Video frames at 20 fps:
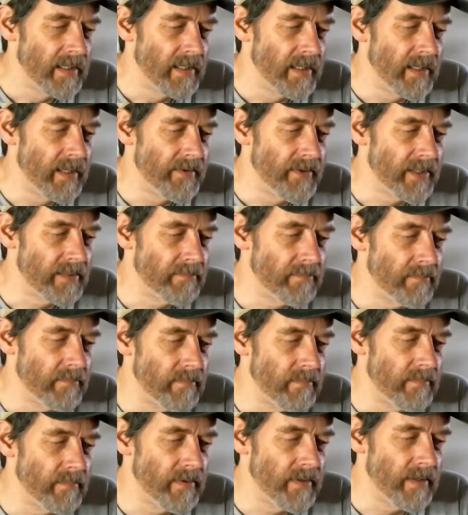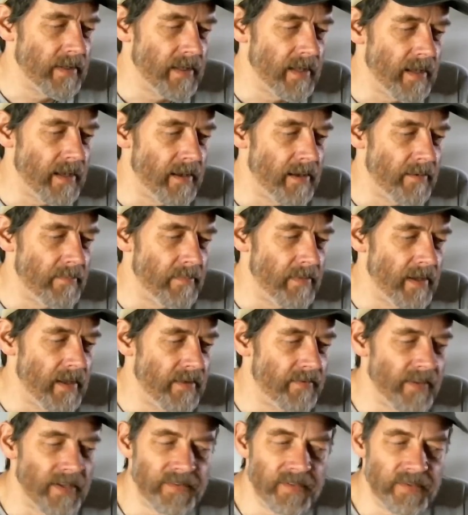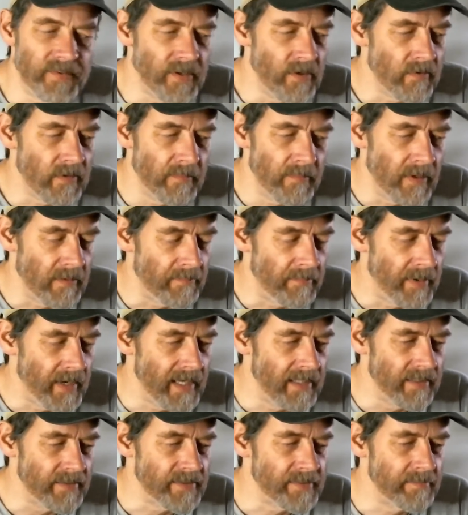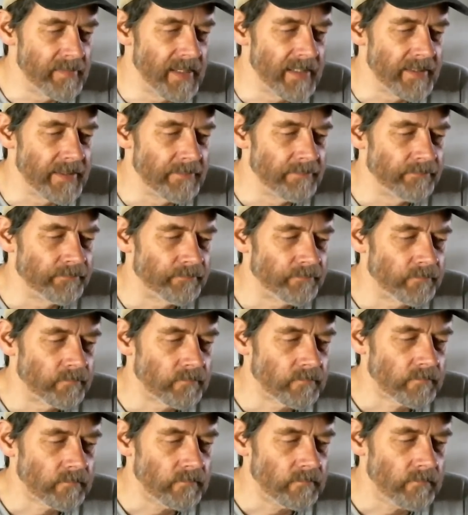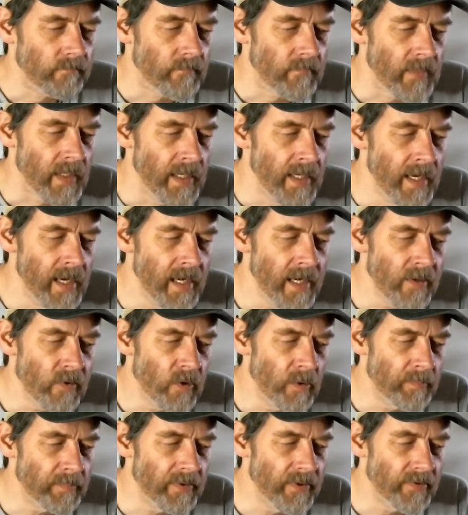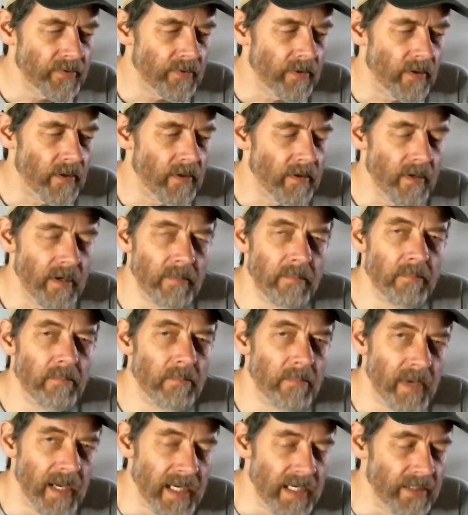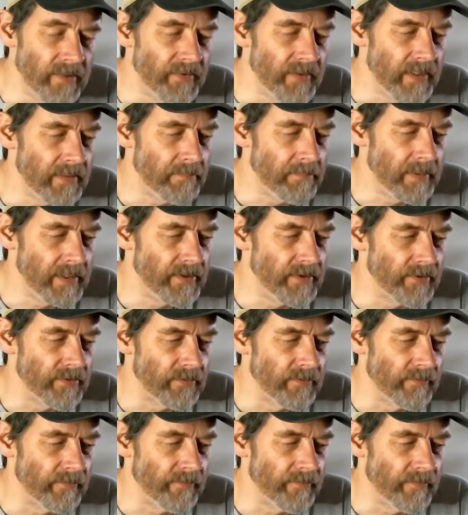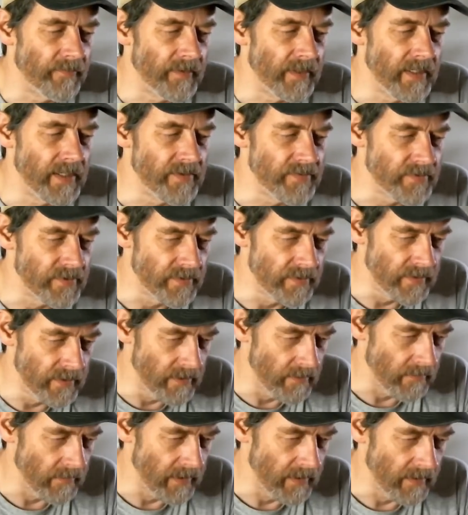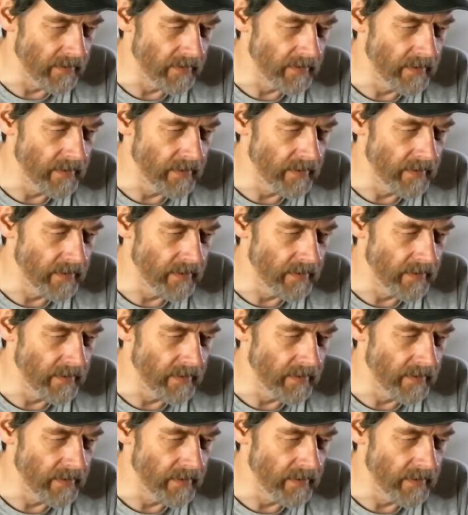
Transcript: And that's a joke among pilots, but helicopters are amazing pieces of engineering.